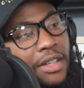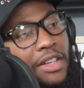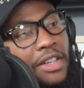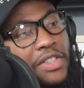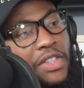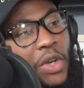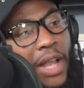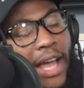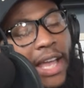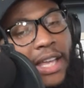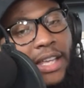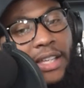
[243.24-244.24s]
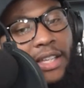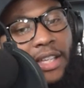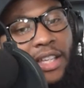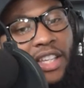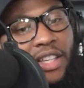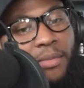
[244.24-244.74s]
So, like,
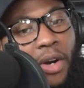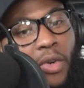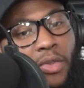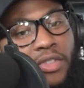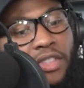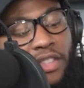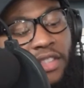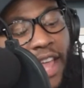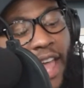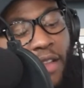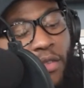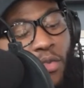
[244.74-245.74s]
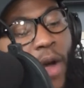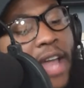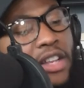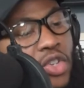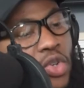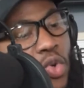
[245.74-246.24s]
bro, that
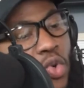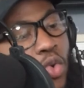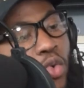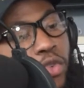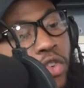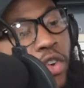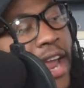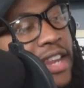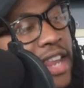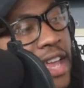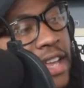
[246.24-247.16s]
white dude who cracked that